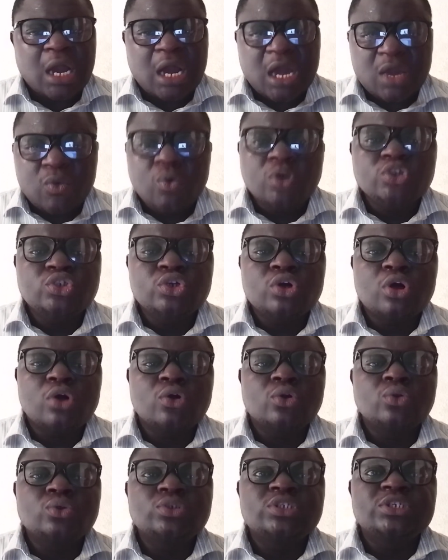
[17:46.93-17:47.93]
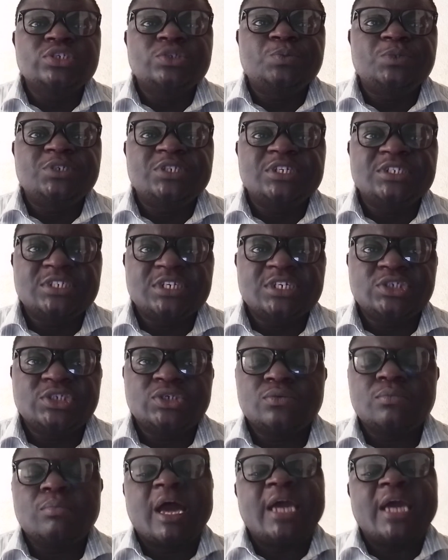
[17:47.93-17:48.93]
I want to conclude this
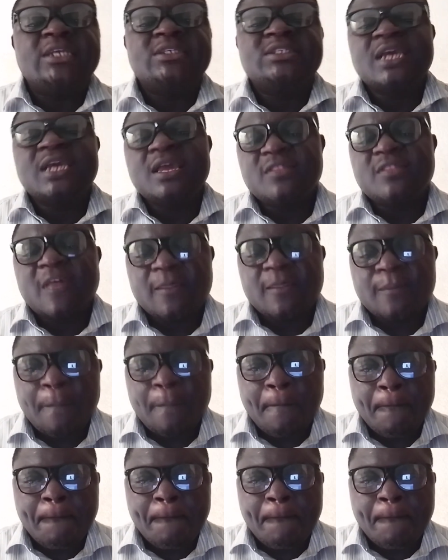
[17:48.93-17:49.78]
presentation by saying that